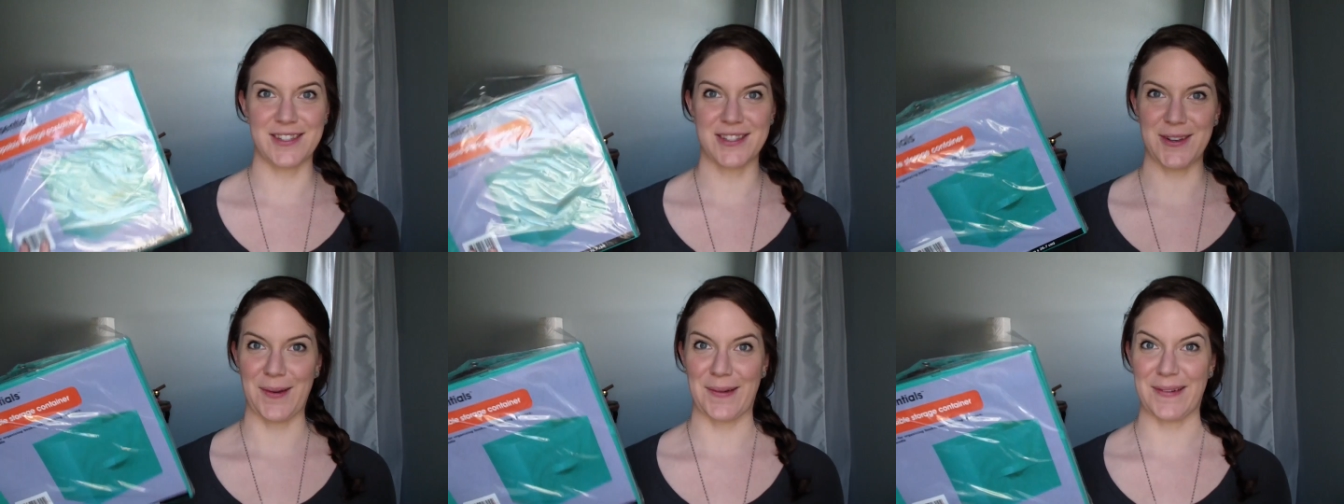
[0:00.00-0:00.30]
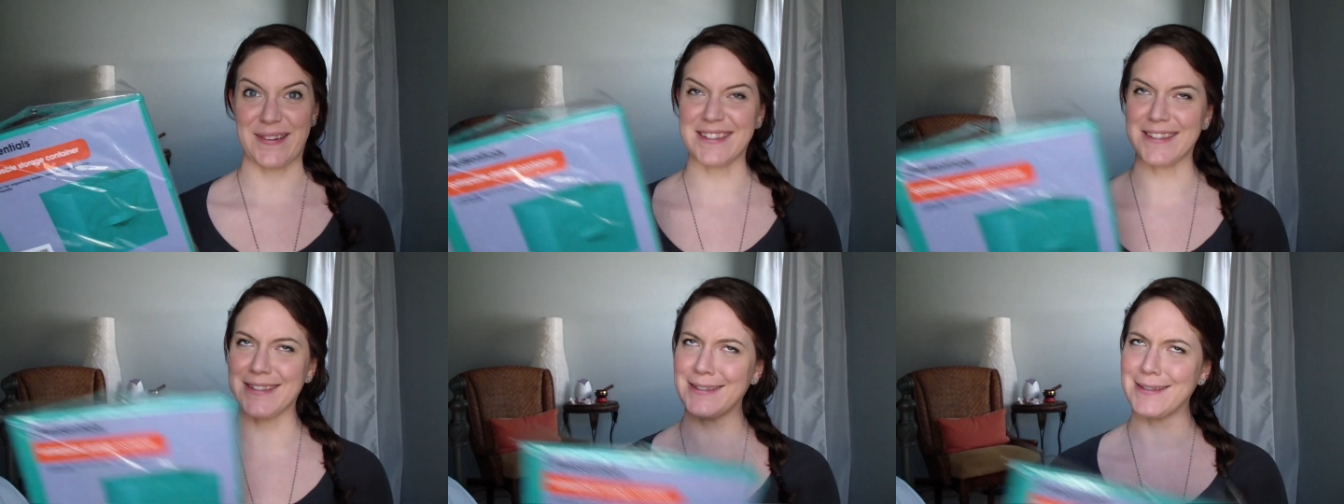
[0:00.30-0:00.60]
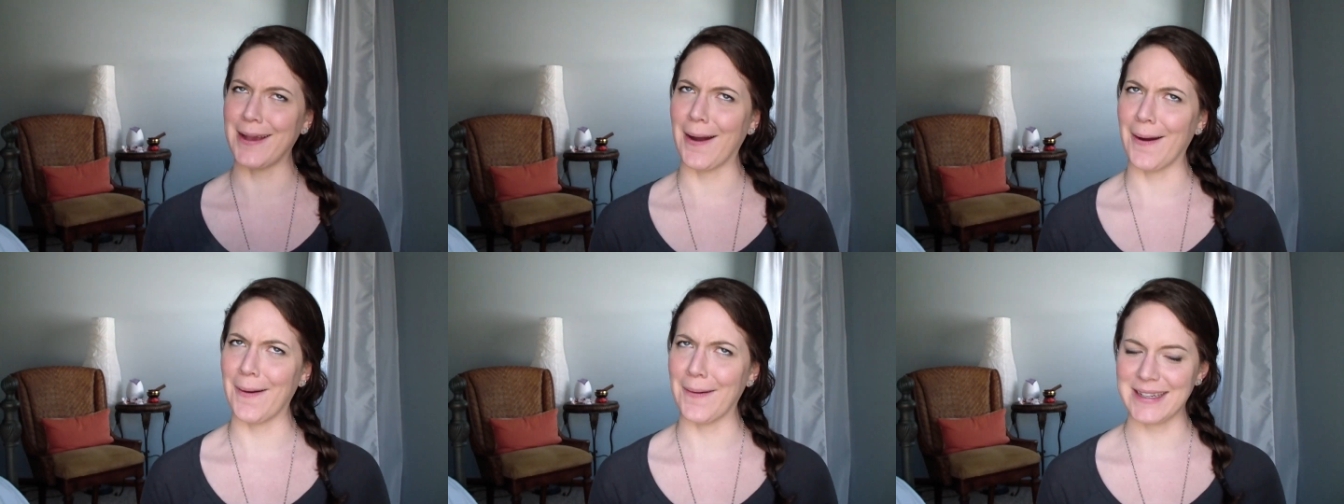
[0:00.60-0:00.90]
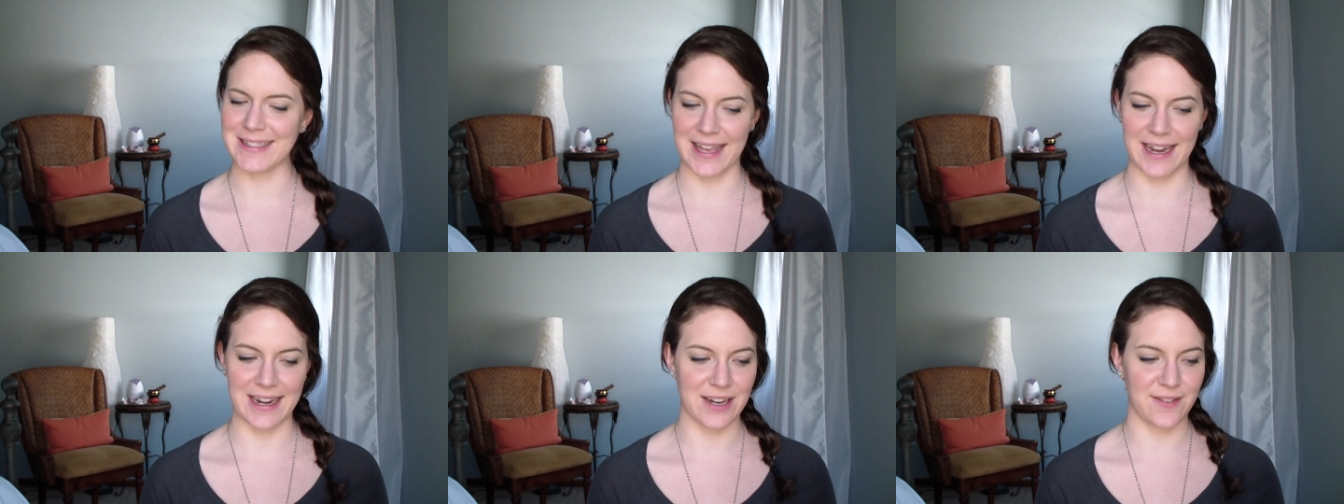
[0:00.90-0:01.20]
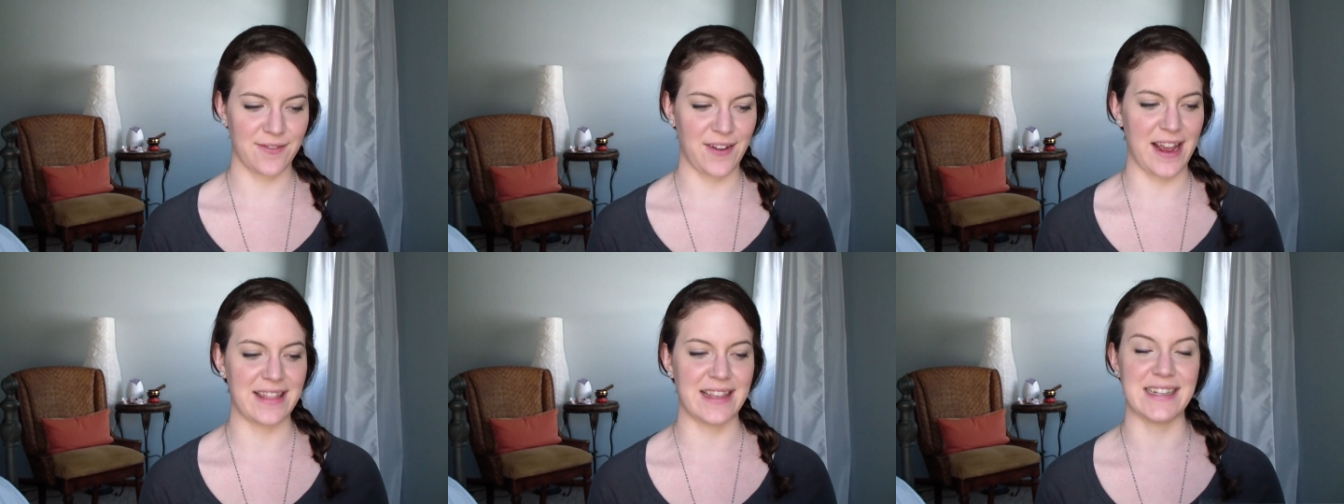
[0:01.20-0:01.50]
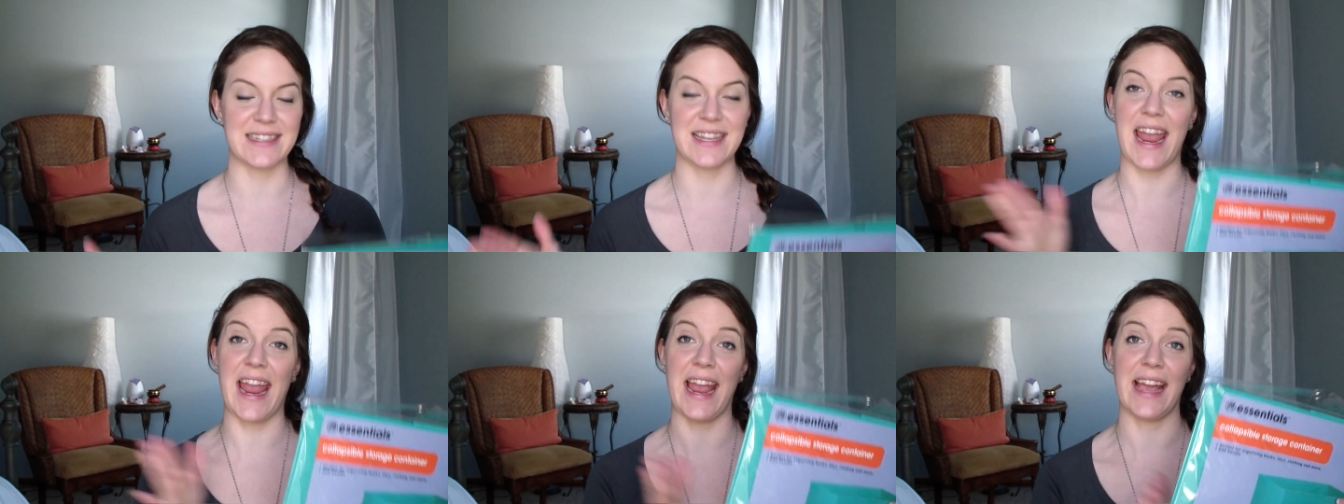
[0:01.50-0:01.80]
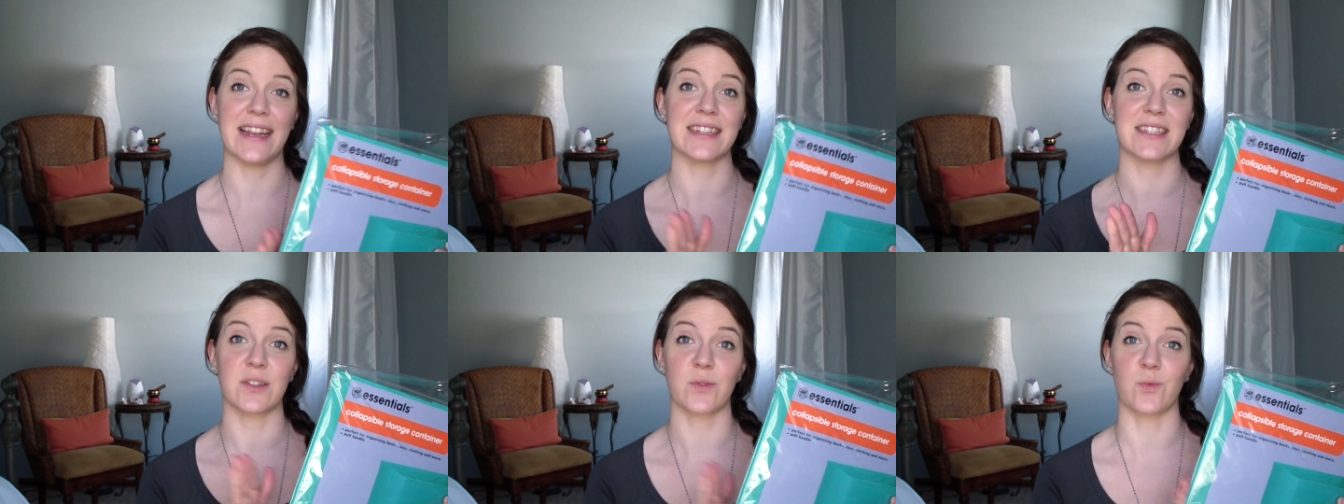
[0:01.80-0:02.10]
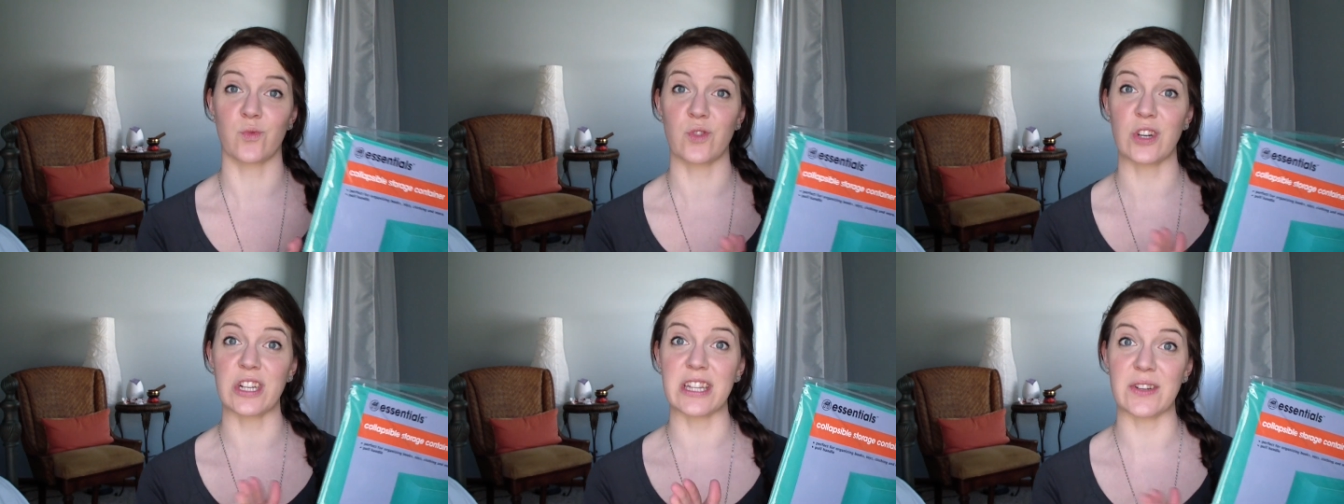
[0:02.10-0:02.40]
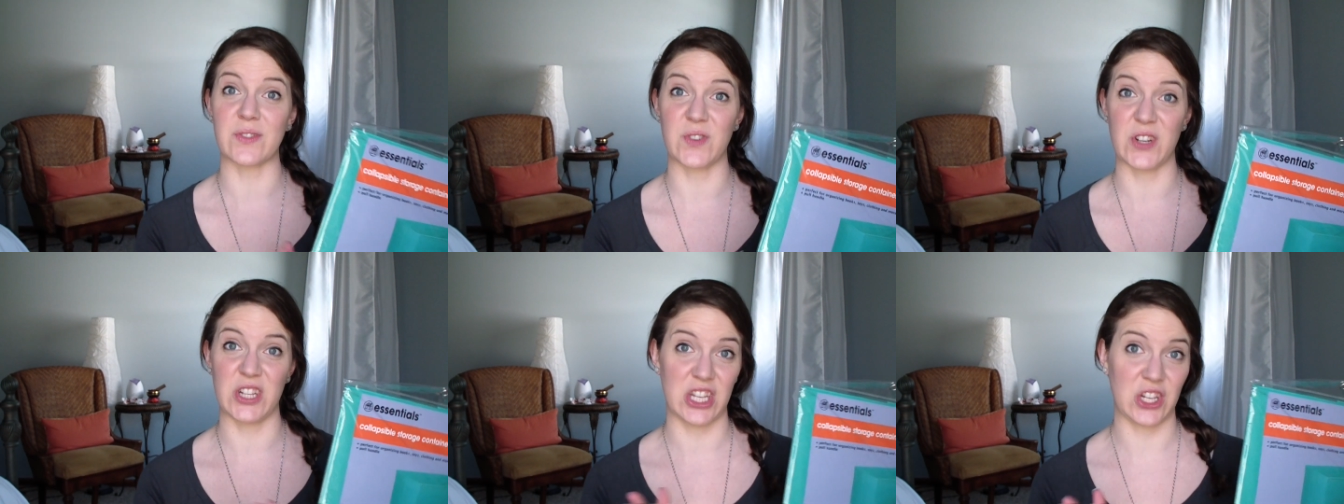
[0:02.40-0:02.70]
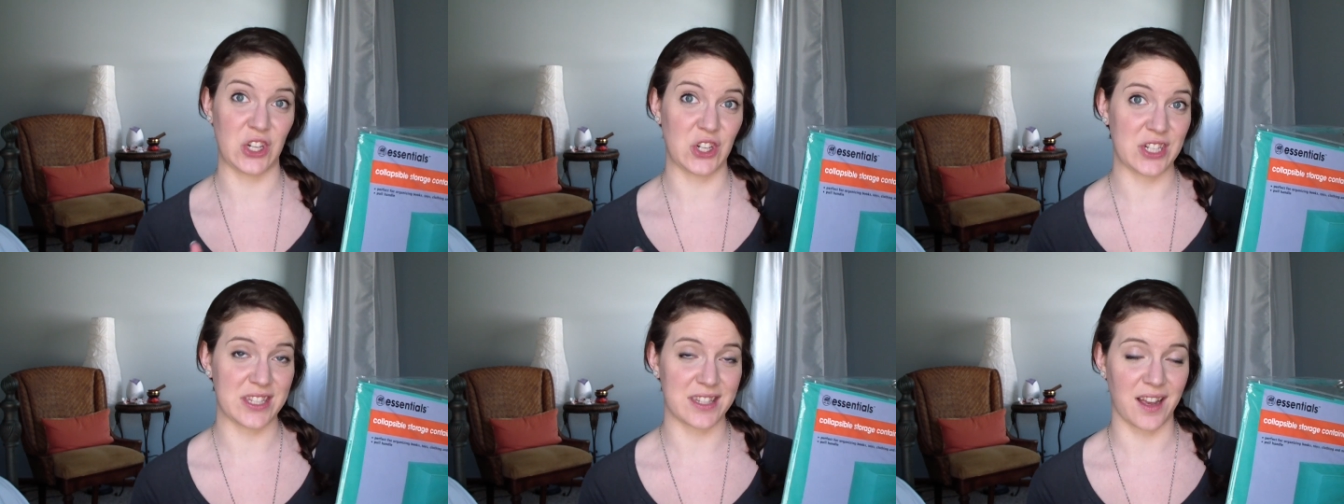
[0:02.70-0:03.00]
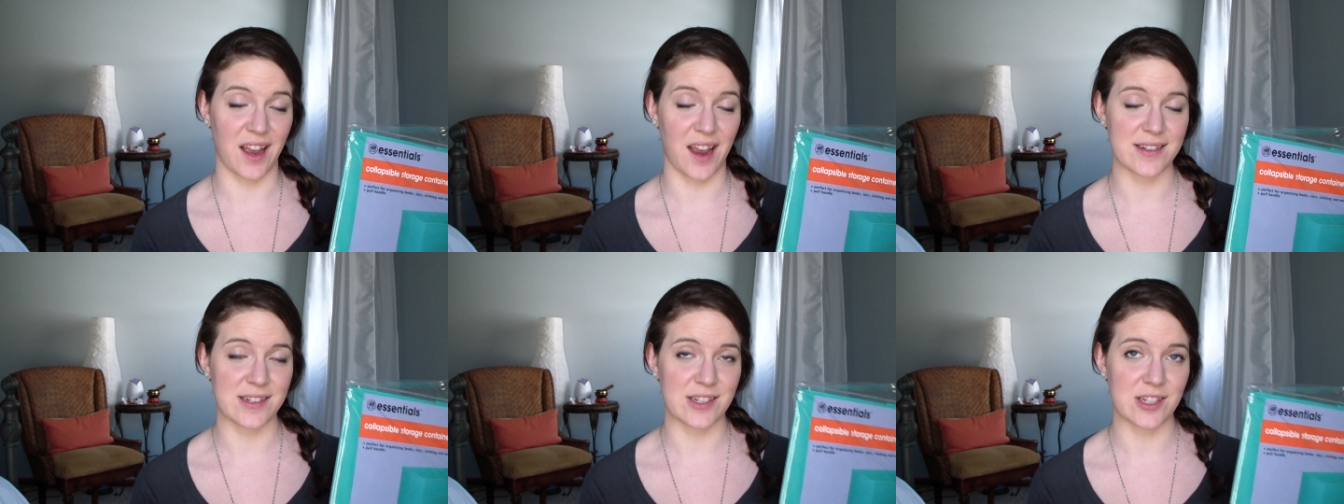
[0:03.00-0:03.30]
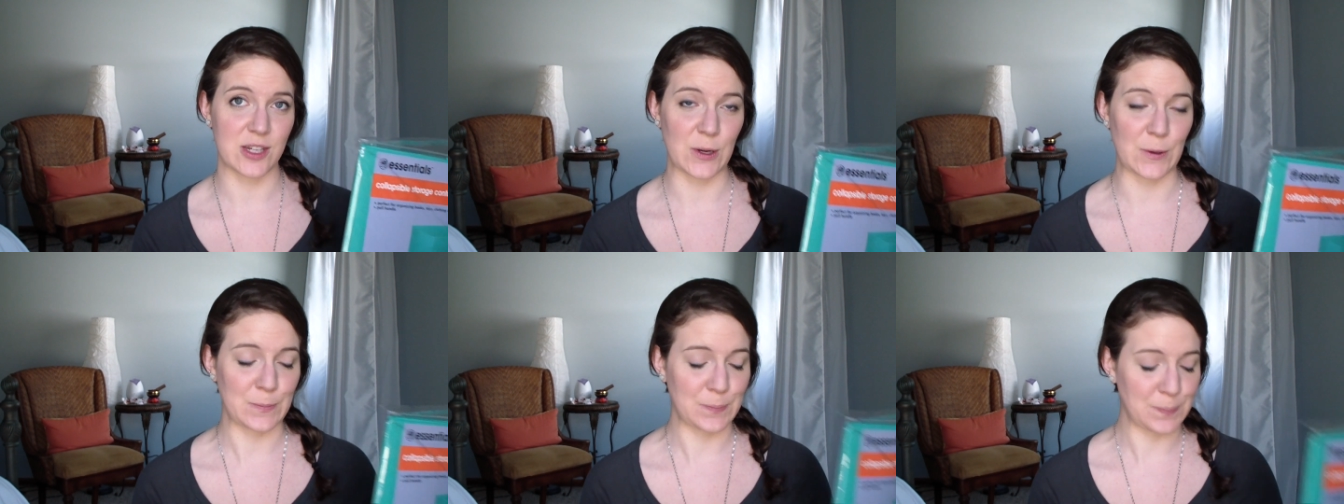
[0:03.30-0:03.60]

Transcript: So I was so excited to find these, and it's a really, really good size too.